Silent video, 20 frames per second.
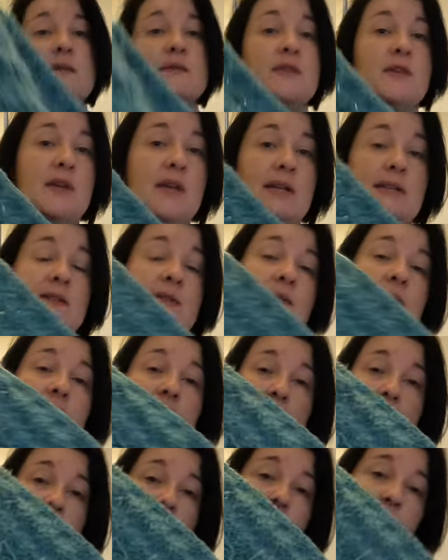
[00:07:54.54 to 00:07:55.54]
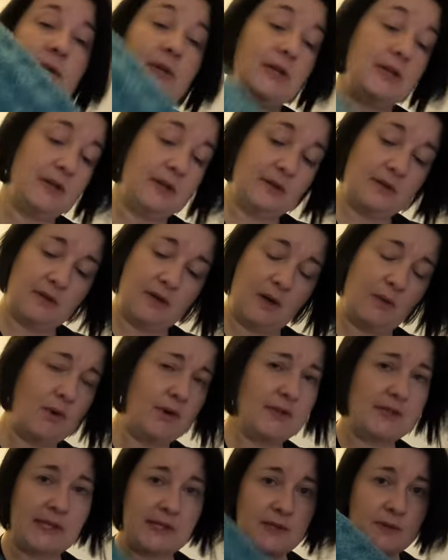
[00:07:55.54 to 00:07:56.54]
So yes, I
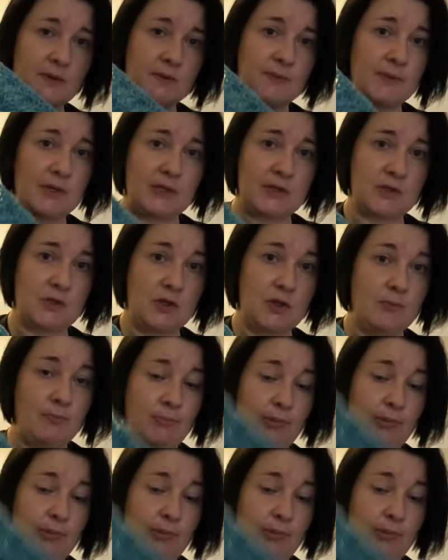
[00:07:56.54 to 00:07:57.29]
won't take this with me because it's too